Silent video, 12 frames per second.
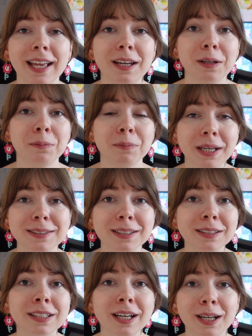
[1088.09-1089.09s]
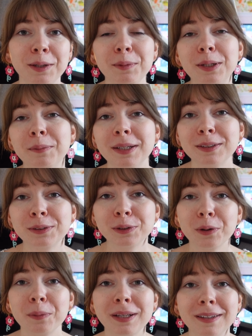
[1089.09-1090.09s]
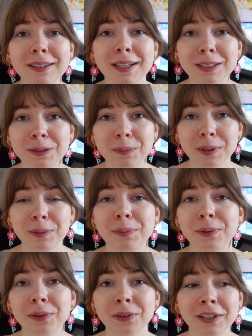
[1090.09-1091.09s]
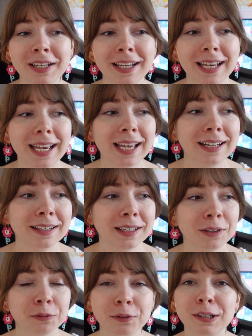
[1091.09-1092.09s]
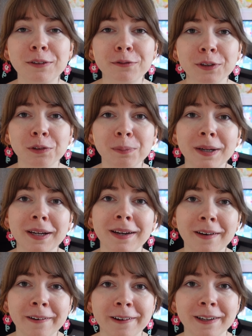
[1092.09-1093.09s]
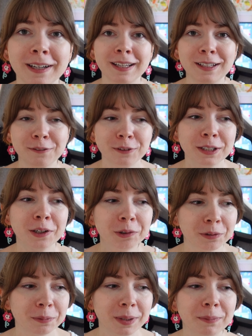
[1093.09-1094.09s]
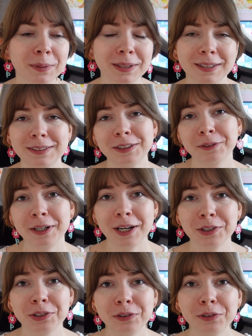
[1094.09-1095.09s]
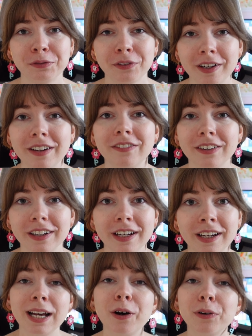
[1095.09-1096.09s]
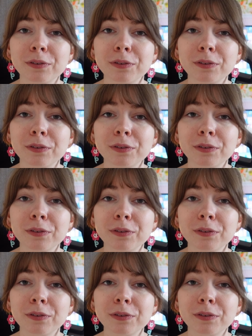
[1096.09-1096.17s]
I had an amazing time and I met so many nice people and it really filled my heart and I think I'll remember these interactions forever.